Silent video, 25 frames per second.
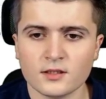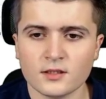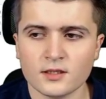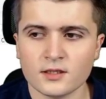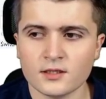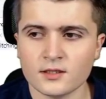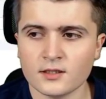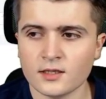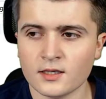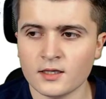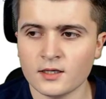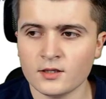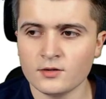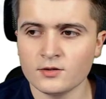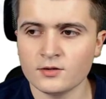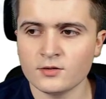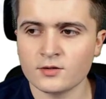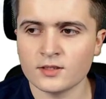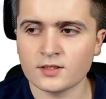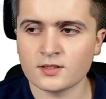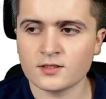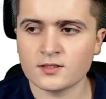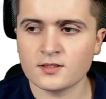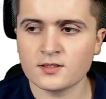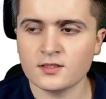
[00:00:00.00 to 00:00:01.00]
and now you
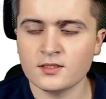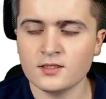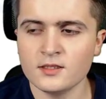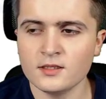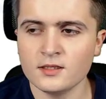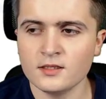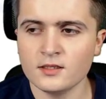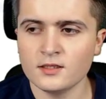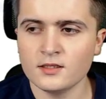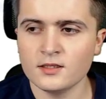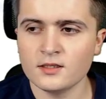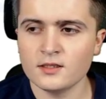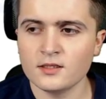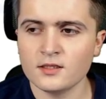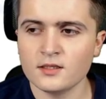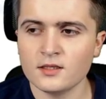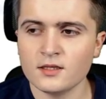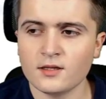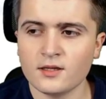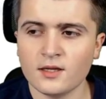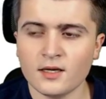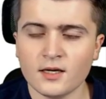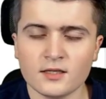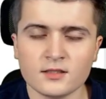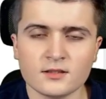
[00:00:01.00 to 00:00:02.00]
can see
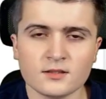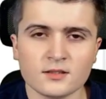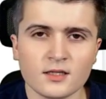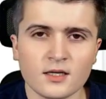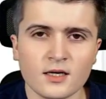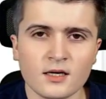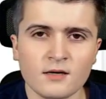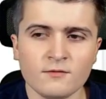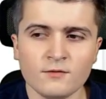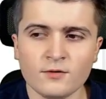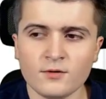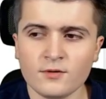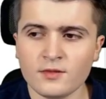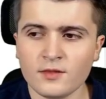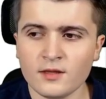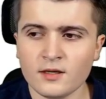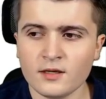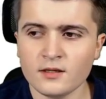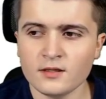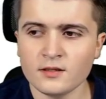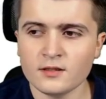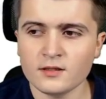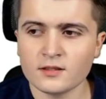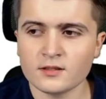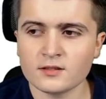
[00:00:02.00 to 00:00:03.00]
that
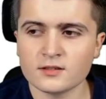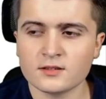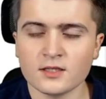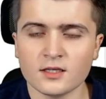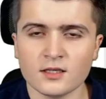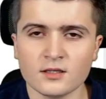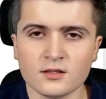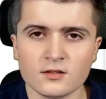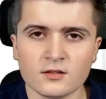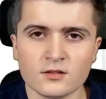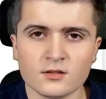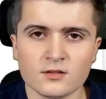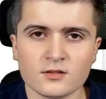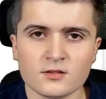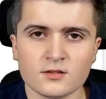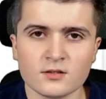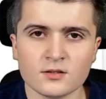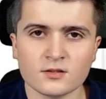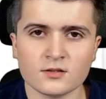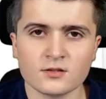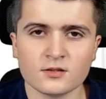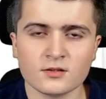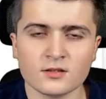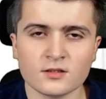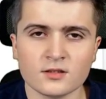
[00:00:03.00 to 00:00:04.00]
everything downloads
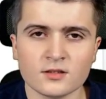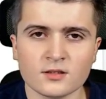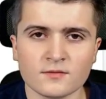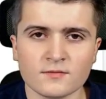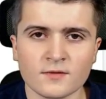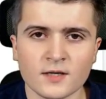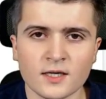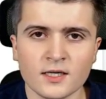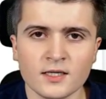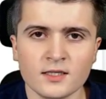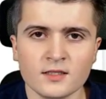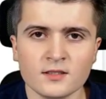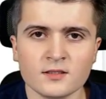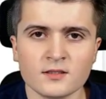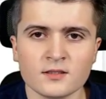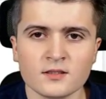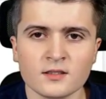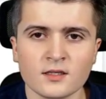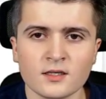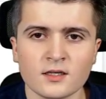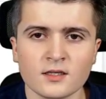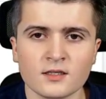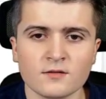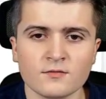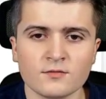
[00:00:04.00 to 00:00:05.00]
onto the device.
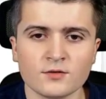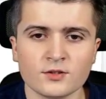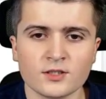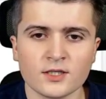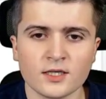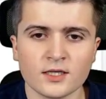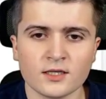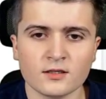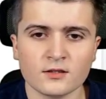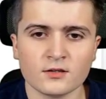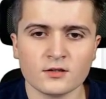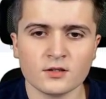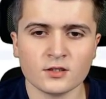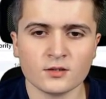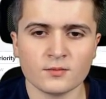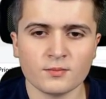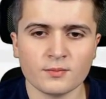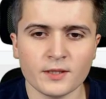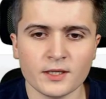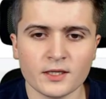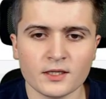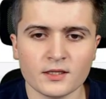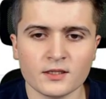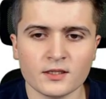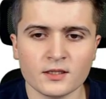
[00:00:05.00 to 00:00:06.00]
And if we take a look
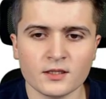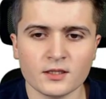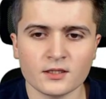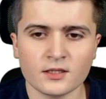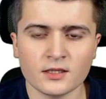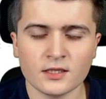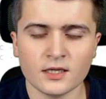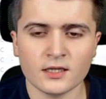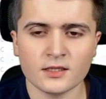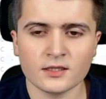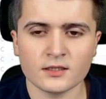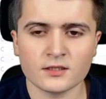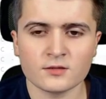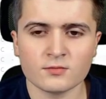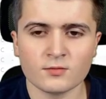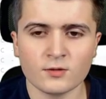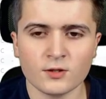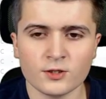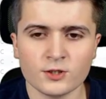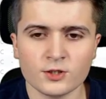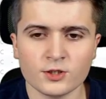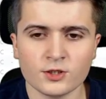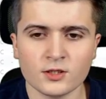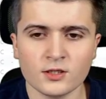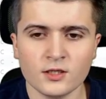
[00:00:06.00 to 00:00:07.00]
back here at KNX
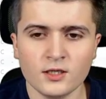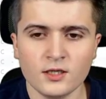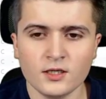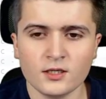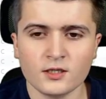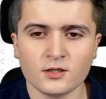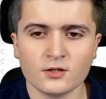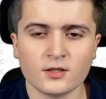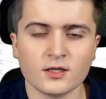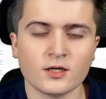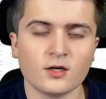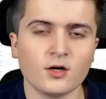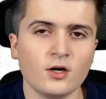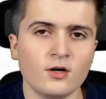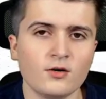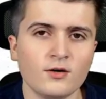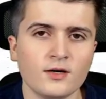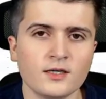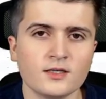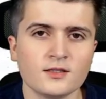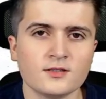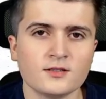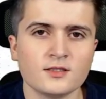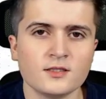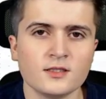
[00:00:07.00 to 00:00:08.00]
Virtual, you can
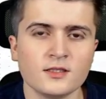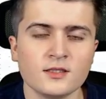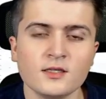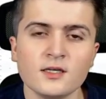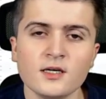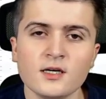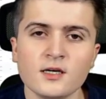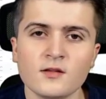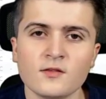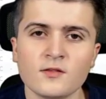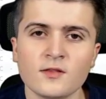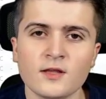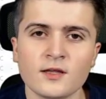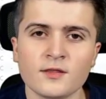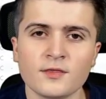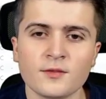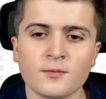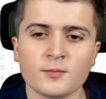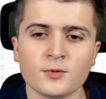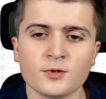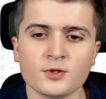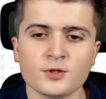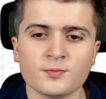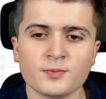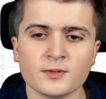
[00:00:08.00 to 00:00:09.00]
already see that the
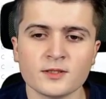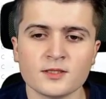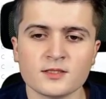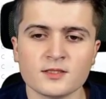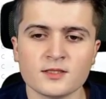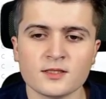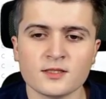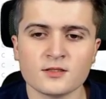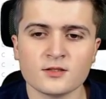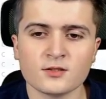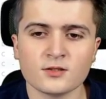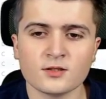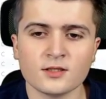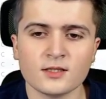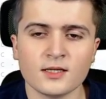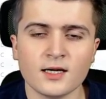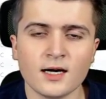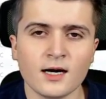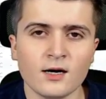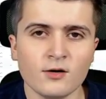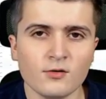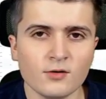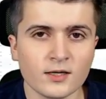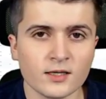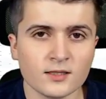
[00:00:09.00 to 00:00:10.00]
push button sensor
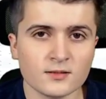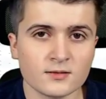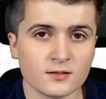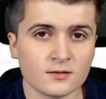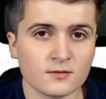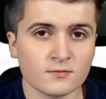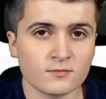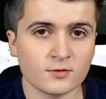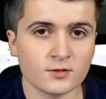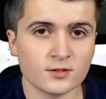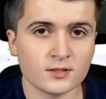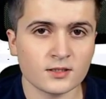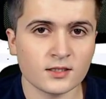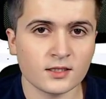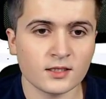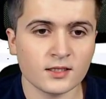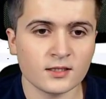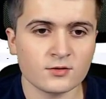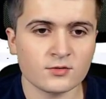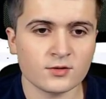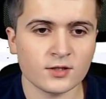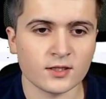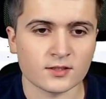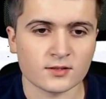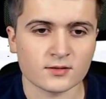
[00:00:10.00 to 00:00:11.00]
now has its physical
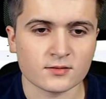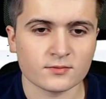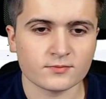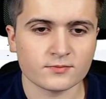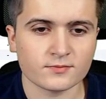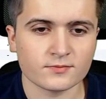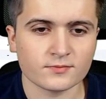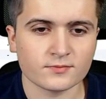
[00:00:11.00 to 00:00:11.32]
address.